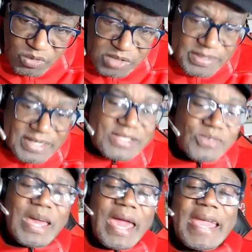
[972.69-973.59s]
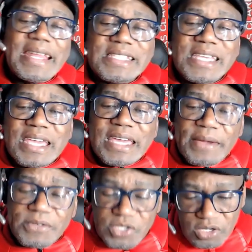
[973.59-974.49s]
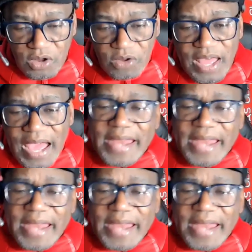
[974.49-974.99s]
which means there's still 18 games to go,